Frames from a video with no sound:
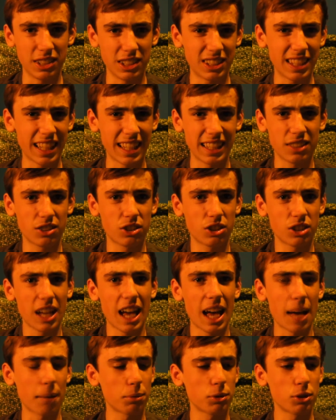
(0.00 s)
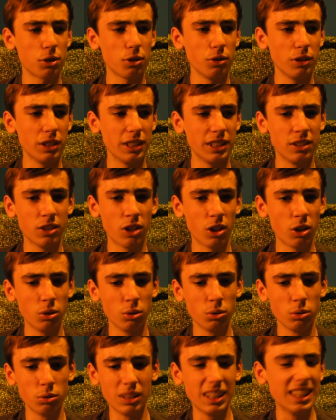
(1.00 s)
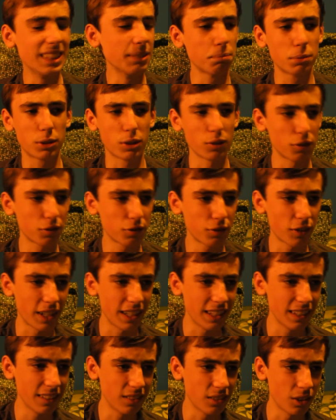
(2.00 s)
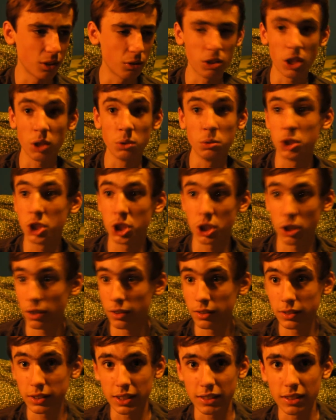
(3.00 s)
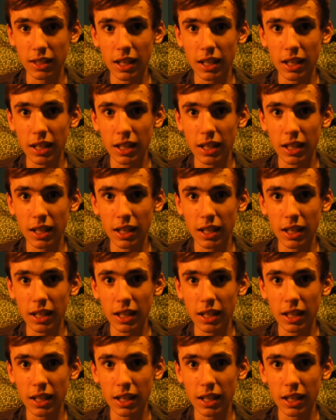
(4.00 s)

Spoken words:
It takes absolutely no leaps of faith, no chances.